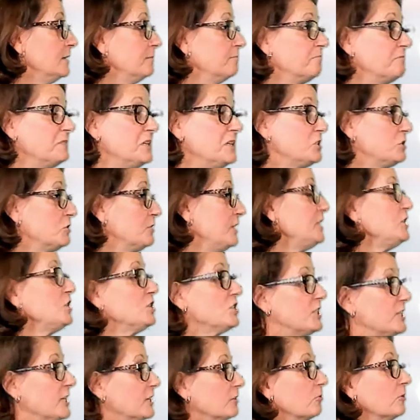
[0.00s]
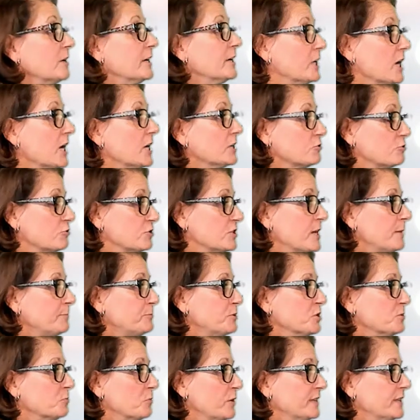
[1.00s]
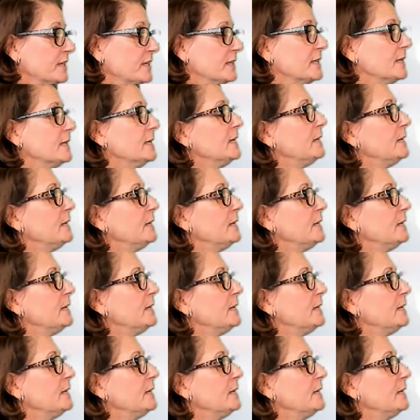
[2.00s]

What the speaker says: They just get great contraception with it.